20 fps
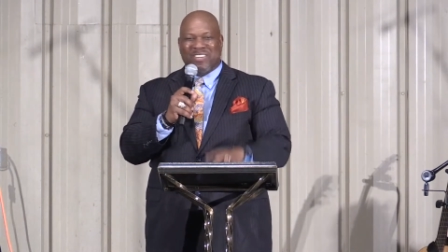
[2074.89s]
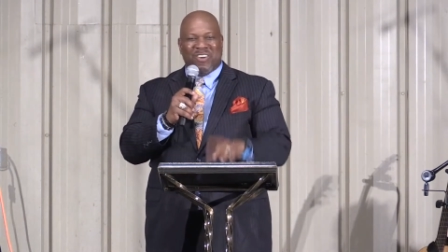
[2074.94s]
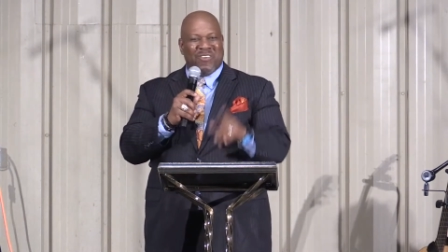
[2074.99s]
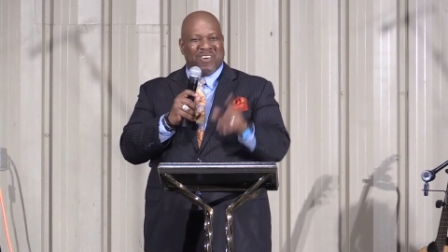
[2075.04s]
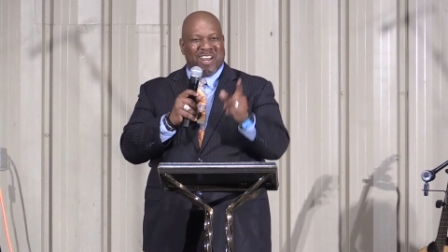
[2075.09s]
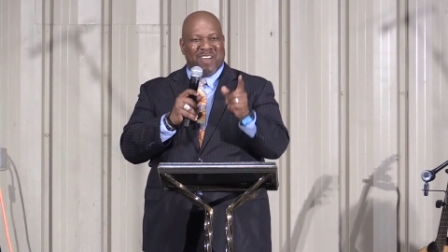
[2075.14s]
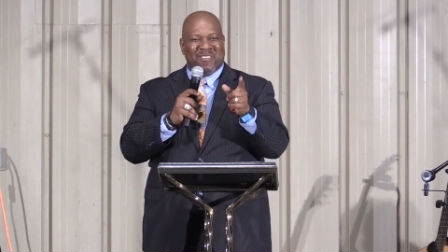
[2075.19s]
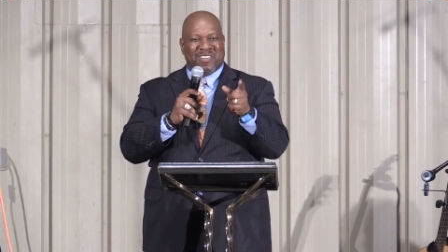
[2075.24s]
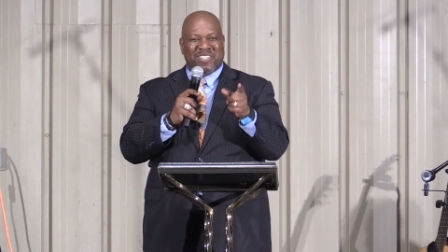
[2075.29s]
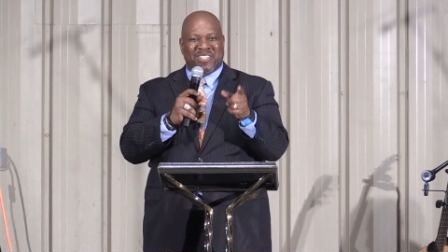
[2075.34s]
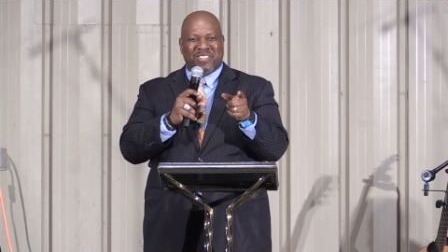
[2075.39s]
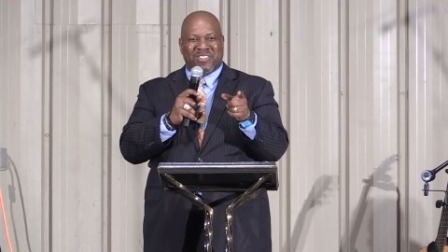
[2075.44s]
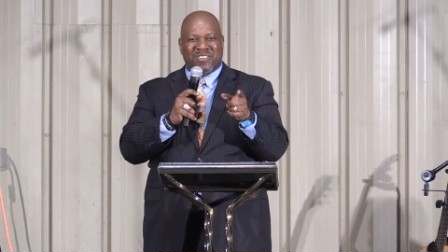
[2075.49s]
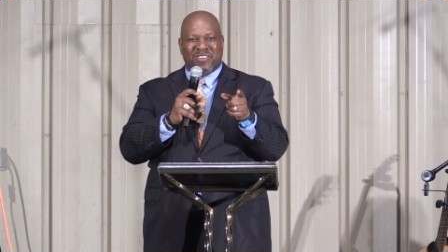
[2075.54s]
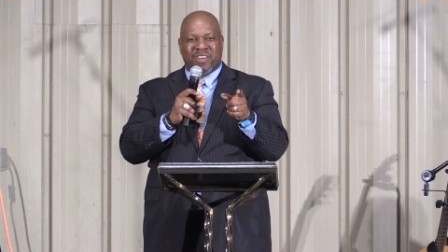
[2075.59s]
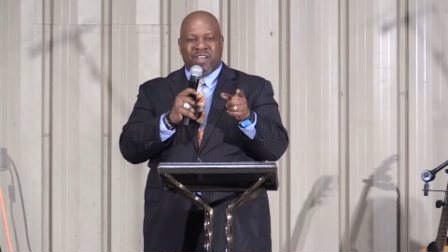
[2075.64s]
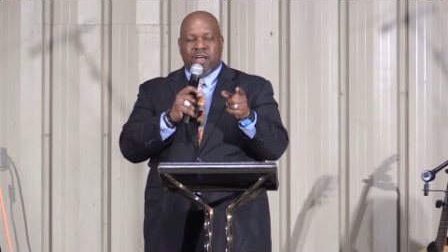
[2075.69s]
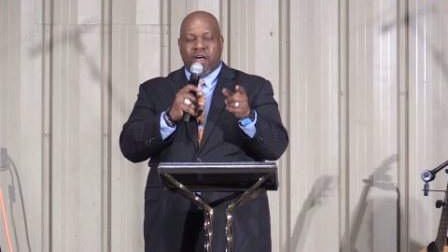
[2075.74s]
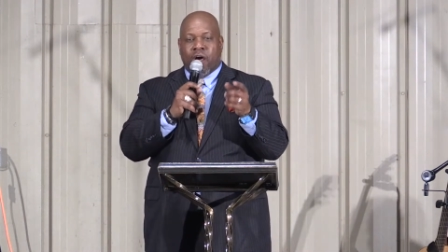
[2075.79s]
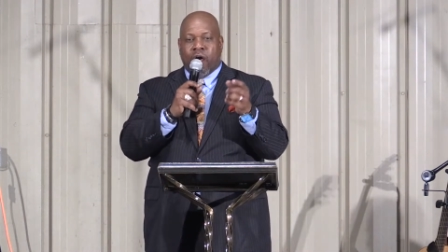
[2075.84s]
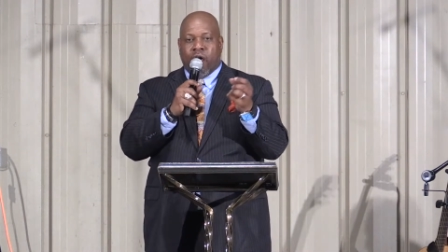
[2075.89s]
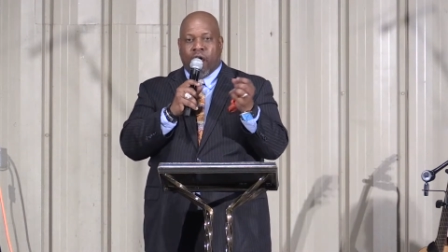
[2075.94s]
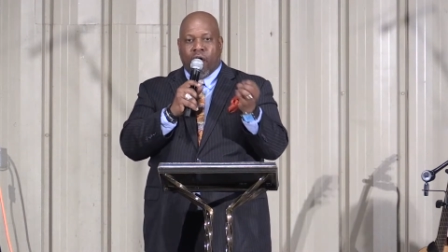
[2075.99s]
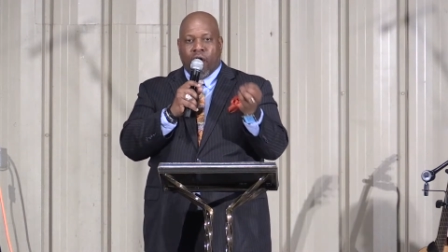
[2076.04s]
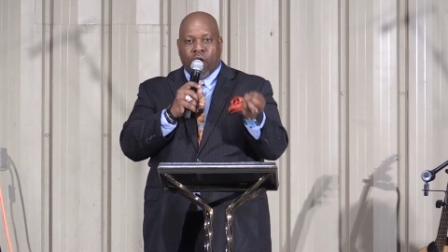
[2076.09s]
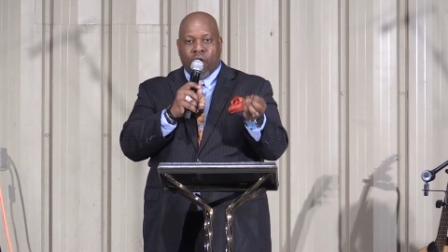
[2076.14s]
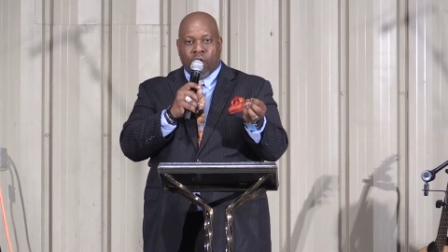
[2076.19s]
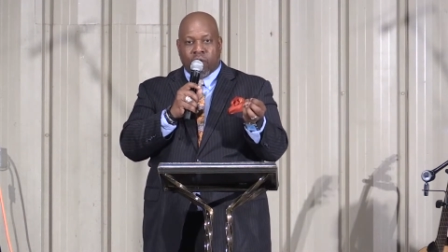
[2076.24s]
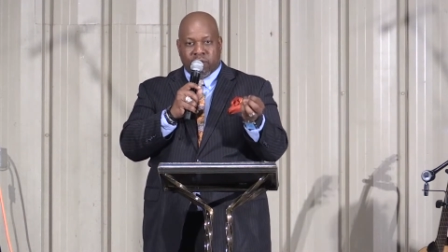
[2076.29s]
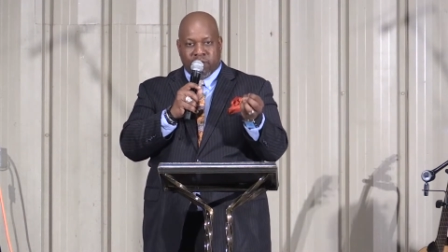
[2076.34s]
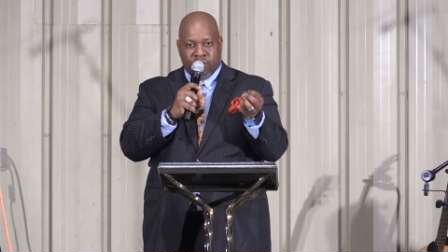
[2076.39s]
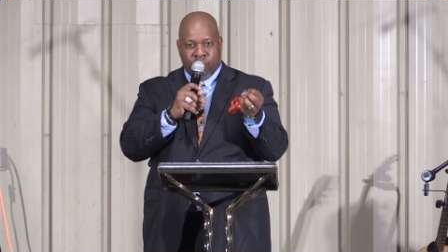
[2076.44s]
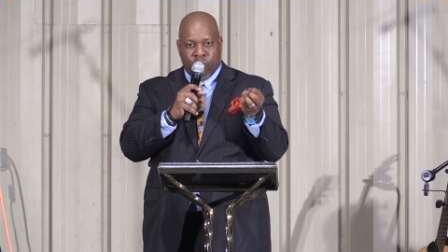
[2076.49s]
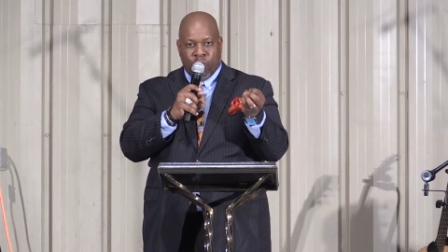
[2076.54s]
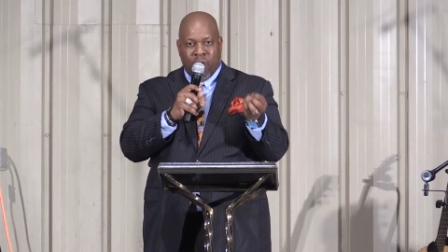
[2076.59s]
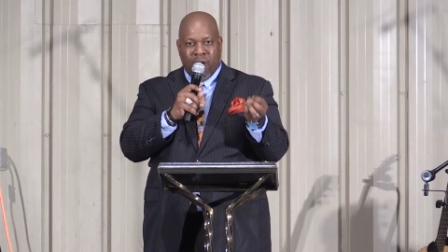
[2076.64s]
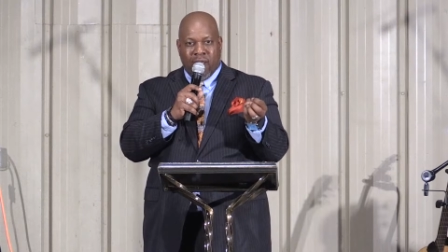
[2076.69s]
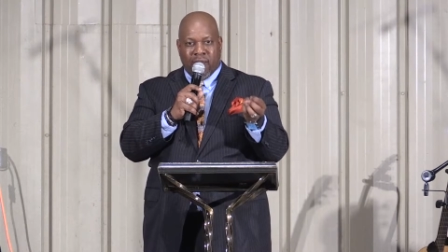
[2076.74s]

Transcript: you know what I'm going to do? All of